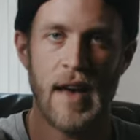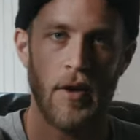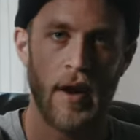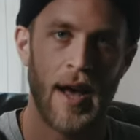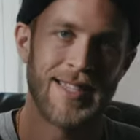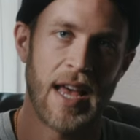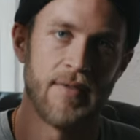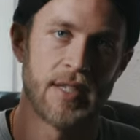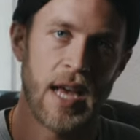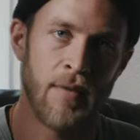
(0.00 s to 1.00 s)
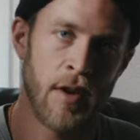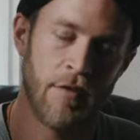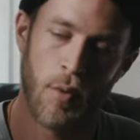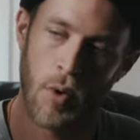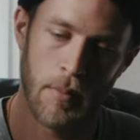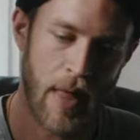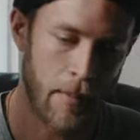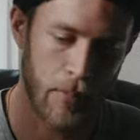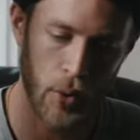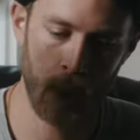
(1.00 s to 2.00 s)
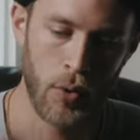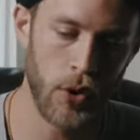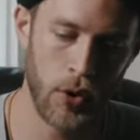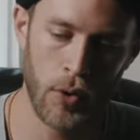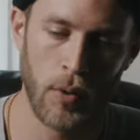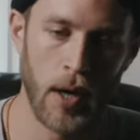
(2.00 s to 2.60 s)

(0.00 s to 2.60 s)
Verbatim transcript: Falcon Eyes F7 for that blue hue,